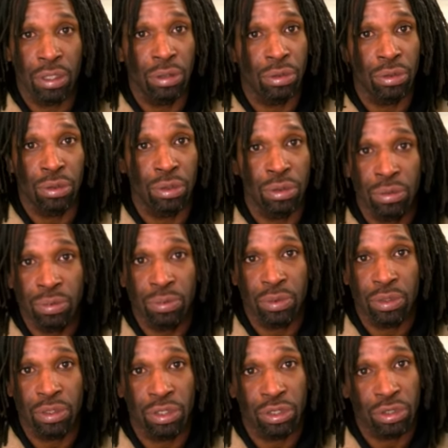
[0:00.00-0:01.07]
I don't know.
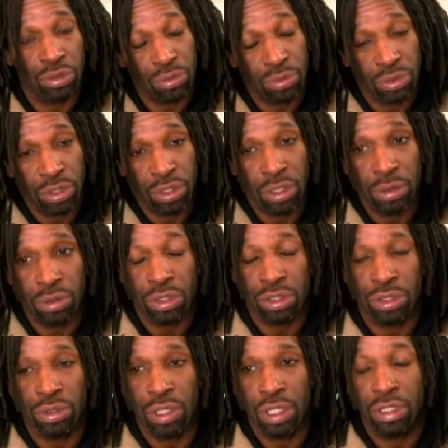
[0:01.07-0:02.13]
It just, you know, it's
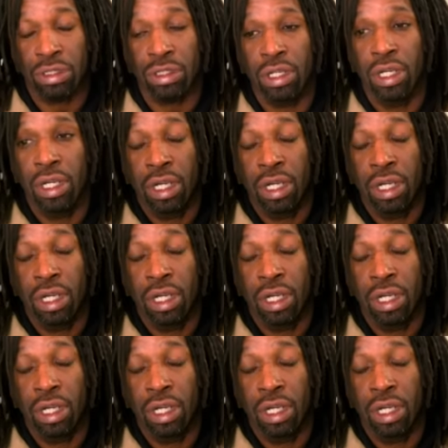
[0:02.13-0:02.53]
just strange.